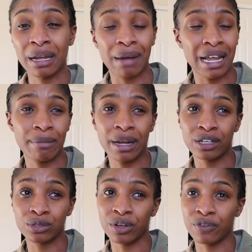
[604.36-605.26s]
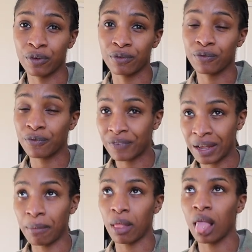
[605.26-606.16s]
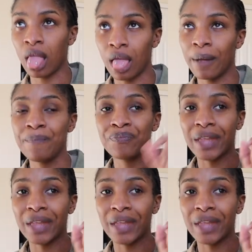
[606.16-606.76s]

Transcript: and my commander is really for fam. Ugh.